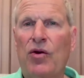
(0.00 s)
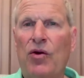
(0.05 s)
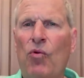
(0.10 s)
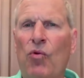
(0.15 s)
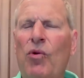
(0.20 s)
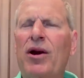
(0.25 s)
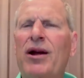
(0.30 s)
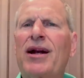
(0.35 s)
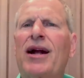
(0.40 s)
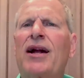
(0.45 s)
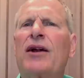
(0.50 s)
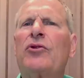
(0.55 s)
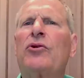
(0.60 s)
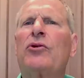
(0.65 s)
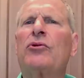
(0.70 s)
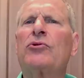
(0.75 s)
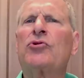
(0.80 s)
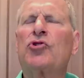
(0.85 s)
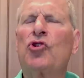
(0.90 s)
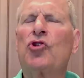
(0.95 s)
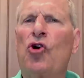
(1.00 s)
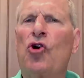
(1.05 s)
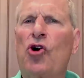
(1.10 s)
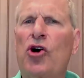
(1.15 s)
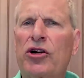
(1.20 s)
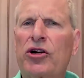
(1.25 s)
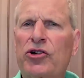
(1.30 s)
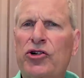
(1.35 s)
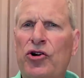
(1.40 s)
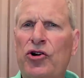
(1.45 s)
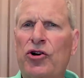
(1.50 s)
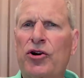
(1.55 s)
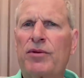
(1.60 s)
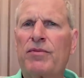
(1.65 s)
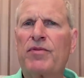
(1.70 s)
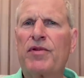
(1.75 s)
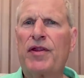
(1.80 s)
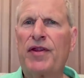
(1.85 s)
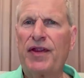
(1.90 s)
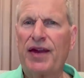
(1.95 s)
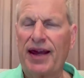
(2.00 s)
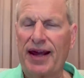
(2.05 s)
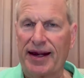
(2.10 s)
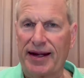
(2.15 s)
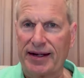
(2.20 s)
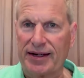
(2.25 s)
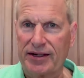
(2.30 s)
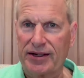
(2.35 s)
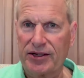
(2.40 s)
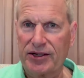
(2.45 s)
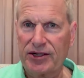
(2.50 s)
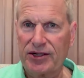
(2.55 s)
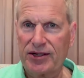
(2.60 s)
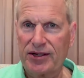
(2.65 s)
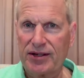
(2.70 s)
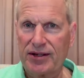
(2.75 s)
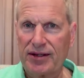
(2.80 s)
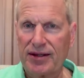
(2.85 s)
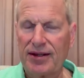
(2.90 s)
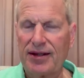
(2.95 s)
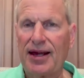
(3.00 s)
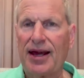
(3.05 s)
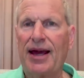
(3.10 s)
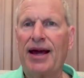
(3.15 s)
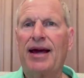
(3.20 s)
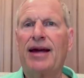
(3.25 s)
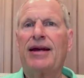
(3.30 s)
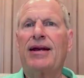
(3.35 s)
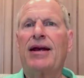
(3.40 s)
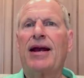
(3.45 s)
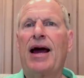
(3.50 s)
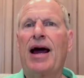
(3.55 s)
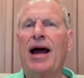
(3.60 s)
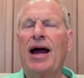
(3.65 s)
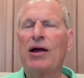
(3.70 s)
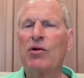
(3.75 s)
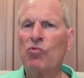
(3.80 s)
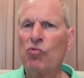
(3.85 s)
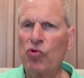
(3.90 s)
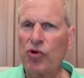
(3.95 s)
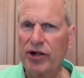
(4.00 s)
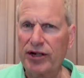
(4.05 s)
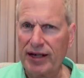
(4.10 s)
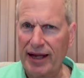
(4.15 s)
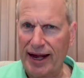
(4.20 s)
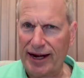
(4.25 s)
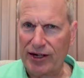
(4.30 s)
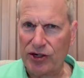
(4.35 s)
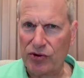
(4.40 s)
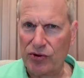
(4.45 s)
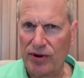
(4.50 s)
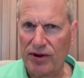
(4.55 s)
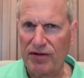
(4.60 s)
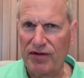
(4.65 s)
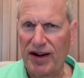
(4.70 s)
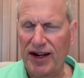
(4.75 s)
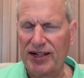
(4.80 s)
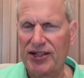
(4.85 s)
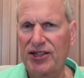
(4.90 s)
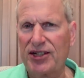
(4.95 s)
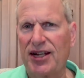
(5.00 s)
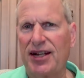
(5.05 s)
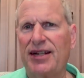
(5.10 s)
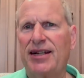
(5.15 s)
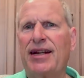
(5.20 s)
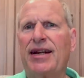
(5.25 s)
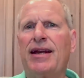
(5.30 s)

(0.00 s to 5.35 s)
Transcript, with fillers: What are those long term things that I would like to invest in?